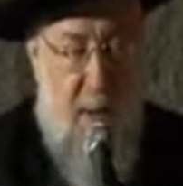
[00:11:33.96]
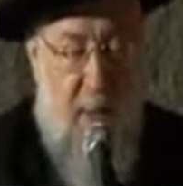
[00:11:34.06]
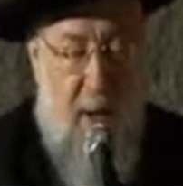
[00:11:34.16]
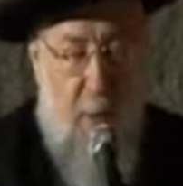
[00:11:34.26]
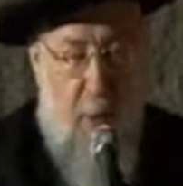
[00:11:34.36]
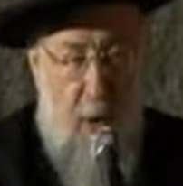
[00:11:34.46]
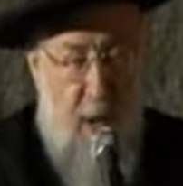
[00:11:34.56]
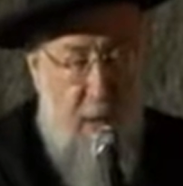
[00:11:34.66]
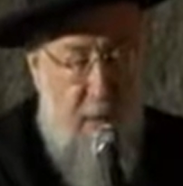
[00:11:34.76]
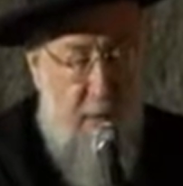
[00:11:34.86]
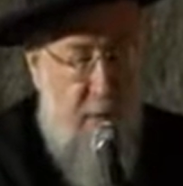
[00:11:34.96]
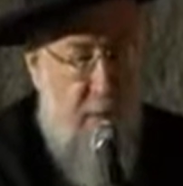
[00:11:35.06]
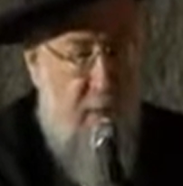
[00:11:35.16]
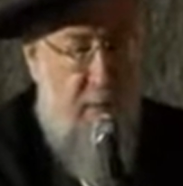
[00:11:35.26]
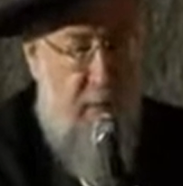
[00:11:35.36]
in my pocket,
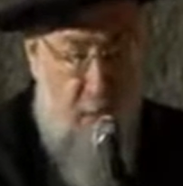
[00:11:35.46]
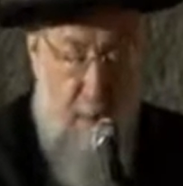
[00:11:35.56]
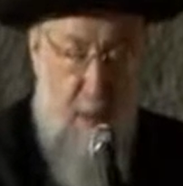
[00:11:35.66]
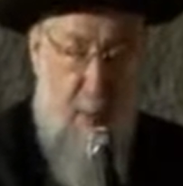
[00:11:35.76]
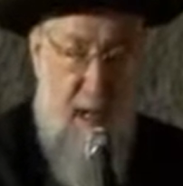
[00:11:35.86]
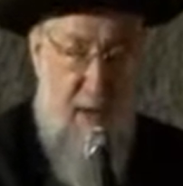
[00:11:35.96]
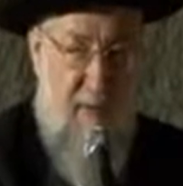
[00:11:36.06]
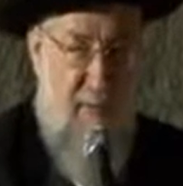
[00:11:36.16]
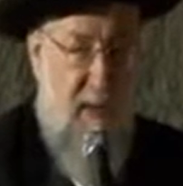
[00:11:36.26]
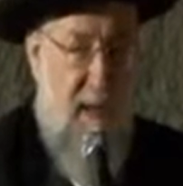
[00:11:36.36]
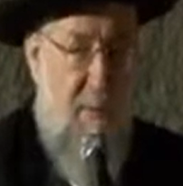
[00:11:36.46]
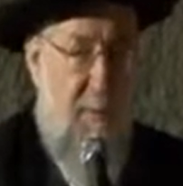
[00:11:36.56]
you may believe me, a